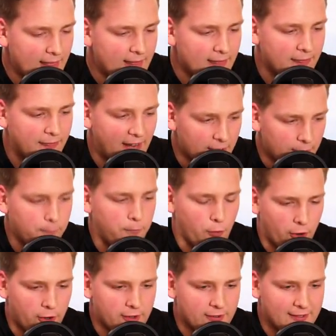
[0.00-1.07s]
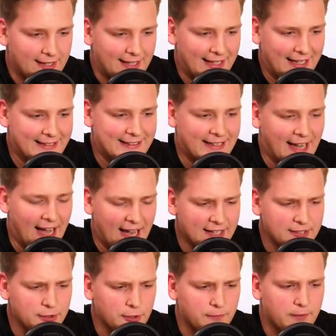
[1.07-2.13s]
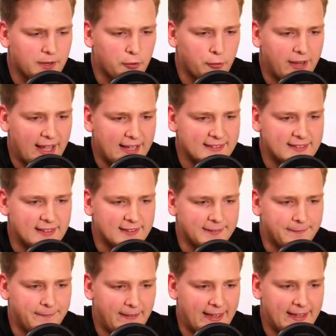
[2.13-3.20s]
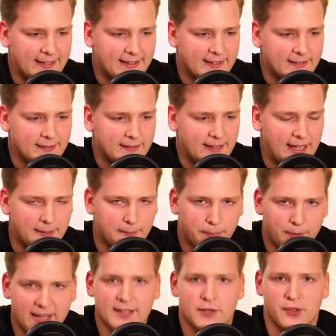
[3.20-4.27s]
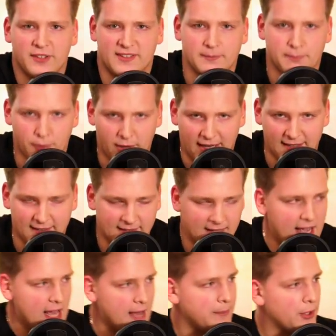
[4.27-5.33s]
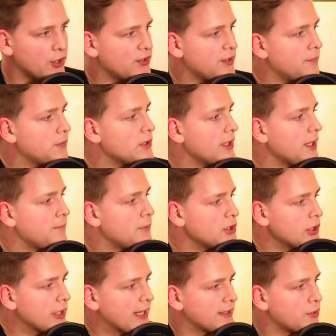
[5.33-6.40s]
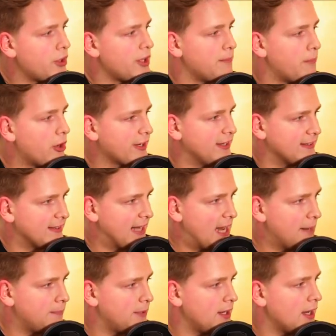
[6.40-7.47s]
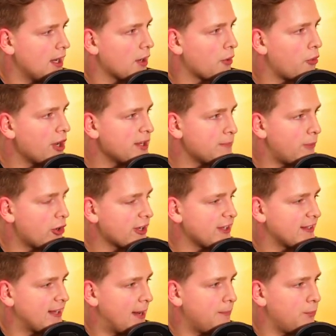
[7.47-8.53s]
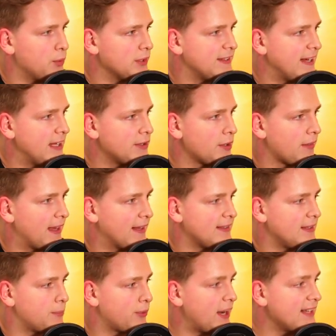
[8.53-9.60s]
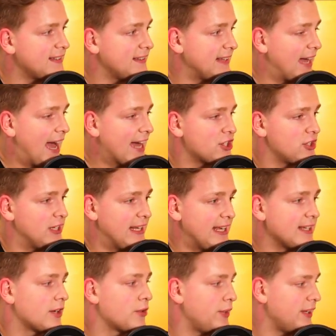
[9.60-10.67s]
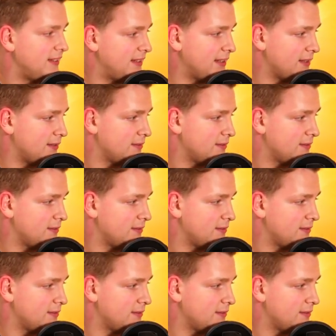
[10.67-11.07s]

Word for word: therefore, it kind of creates this fake increase in price. Because if you, if you look at coin market cap, Coin market cap will tell you that the price is actually increasing